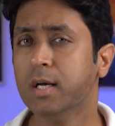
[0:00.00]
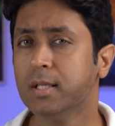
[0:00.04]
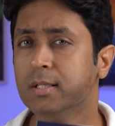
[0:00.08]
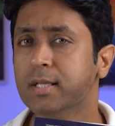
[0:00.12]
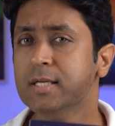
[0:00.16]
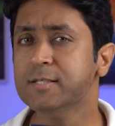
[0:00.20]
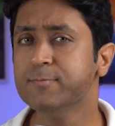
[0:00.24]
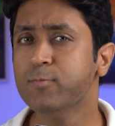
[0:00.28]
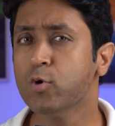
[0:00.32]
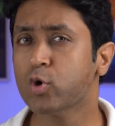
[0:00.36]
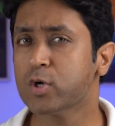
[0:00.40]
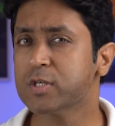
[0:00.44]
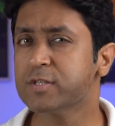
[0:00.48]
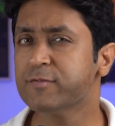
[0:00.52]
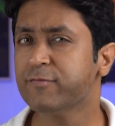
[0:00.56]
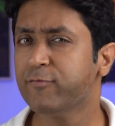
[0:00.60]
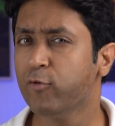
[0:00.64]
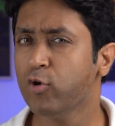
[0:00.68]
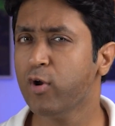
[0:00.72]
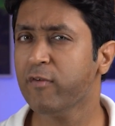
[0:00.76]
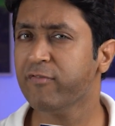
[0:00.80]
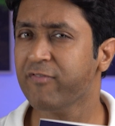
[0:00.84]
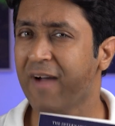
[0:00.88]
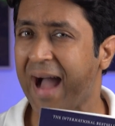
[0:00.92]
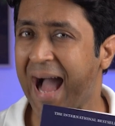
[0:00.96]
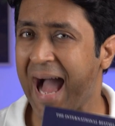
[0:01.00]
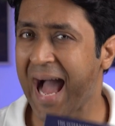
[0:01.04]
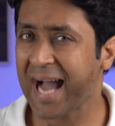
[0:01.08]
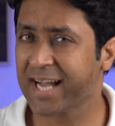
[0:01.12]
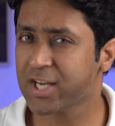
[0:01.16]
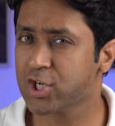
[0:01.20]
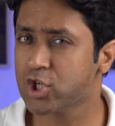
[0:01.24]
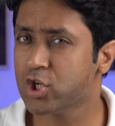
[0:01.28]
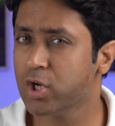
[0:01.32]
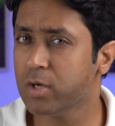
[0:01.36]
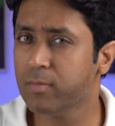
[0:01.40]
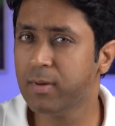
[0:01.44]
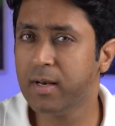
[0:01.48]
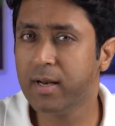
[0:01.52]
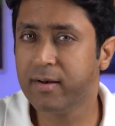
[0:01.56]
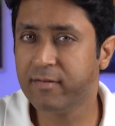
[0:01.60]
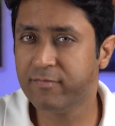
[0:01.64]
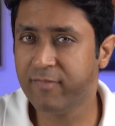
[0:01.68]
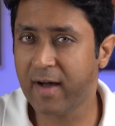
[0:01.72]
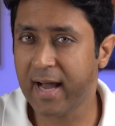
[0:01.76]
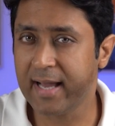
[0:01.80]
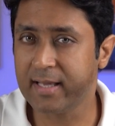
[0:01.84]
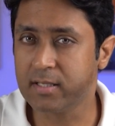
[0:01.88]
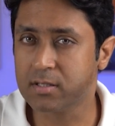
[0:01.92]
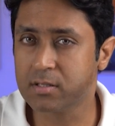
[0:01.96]
This book is full of actionable
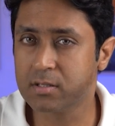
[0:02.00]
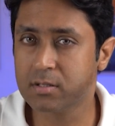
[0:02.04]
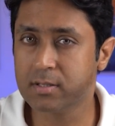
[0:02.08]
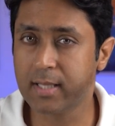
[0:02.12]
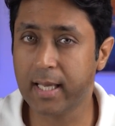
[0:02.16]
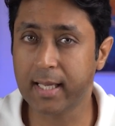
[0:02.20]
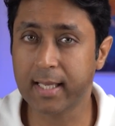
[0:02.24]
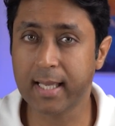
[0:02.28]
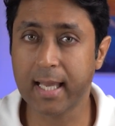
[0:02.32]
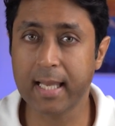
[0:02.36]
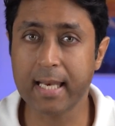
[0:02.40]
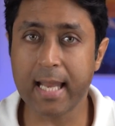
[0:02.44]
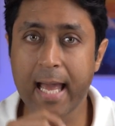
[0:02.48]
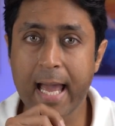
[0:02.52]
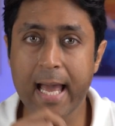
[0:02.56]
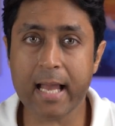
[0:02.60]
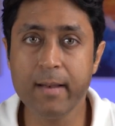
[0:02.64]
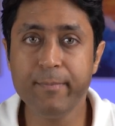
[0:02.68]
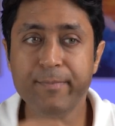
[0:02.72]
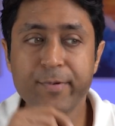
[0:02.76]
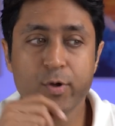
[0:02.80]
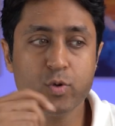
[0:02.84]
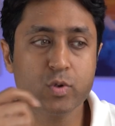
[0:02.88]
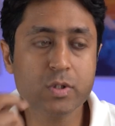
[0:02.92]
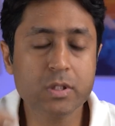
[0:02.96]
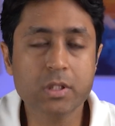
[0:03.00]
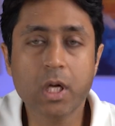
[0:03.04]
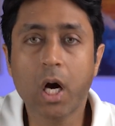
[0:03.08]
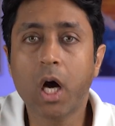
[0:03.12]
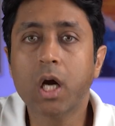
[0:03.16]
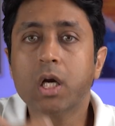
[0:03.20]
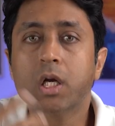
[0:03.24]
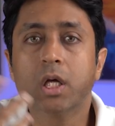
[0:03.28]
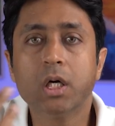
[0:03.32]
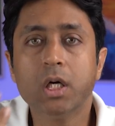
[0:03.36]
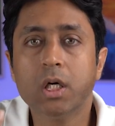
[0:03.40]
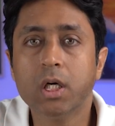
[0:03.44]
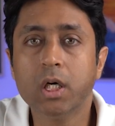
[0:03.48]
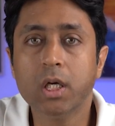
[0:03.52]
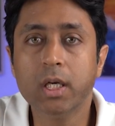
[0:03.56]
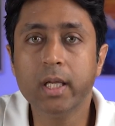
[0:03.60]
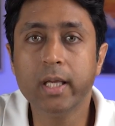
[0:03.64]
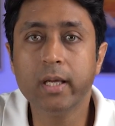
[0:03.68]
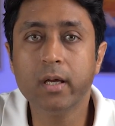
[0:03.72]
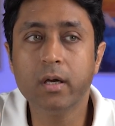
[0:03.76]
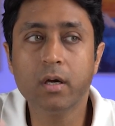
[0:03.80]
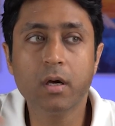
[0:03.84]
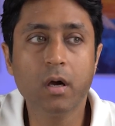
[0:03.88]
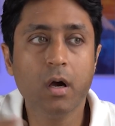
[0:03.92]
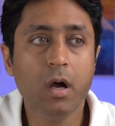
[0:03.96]
advice that can help you start
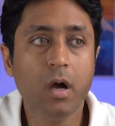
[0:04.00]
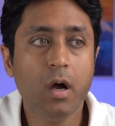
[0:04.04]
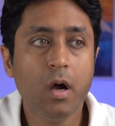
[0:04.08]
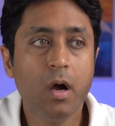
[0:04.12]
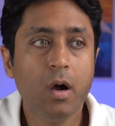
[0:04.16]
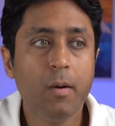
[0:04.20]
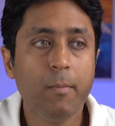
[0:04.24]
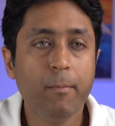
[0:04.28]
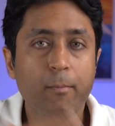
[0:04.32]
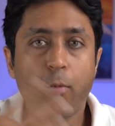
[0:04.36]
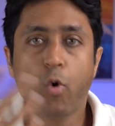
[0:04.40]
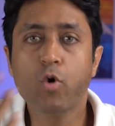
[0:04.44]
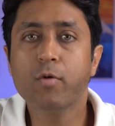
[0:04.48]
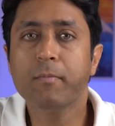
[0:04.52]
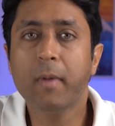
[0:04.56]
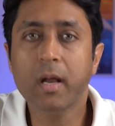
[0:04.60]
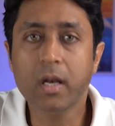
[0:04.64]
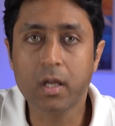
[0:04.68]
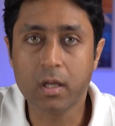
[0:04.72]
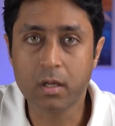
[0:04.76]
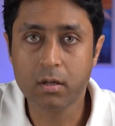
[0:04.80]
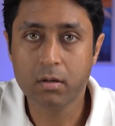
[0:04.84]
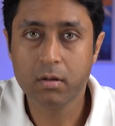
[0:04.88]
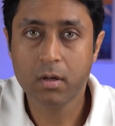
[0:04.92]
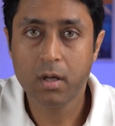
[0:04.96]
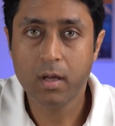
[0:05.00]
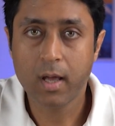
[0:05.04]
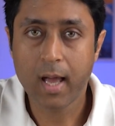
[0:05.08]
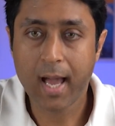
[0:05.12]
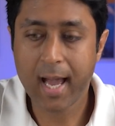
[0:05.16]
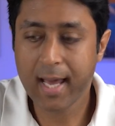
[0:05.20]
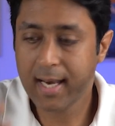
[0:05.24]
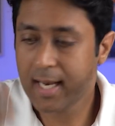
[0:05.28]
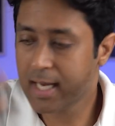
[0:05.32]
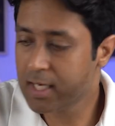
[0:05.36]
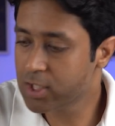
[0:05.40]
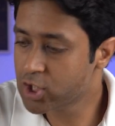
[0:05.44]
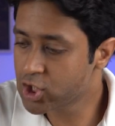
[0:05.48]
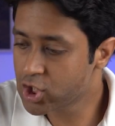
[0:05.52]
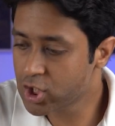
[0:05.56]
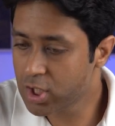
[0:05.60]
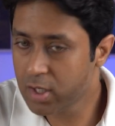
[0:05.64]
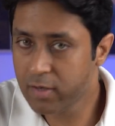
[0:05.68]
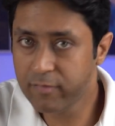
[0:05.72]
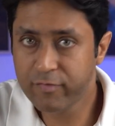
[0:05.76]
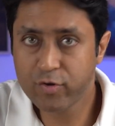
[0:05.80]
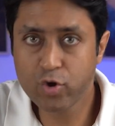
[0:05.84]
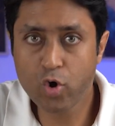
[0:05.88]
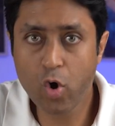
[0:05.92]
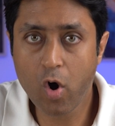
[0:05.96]
earning more money and
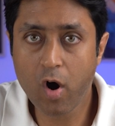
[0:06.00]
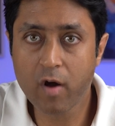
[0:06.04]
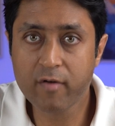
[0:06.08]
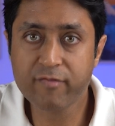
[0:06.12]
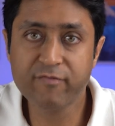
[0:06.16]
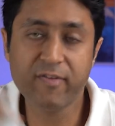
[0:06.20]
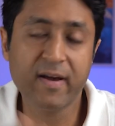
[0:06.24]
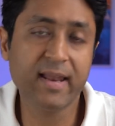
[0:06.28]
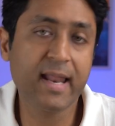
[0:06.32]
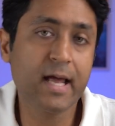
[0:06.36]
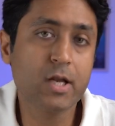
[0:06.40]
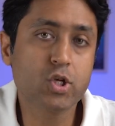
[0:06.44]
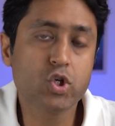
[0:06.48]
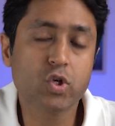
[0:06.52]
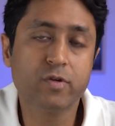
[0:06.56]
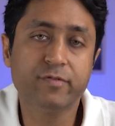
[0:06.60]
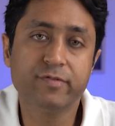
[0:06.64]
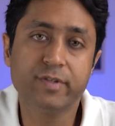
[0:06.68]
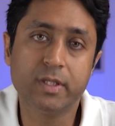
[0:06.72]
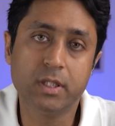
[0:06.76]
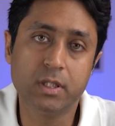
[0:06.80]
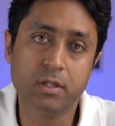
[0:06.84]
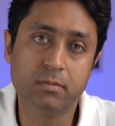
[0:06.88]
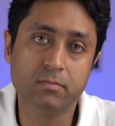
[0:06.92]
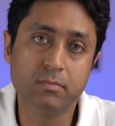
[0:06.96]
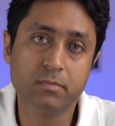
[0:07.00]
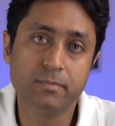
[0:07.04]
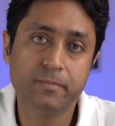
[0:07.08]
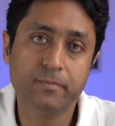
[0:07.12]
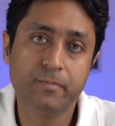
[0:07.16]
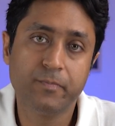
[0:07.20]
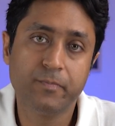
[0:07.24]
achieve your financial freedom.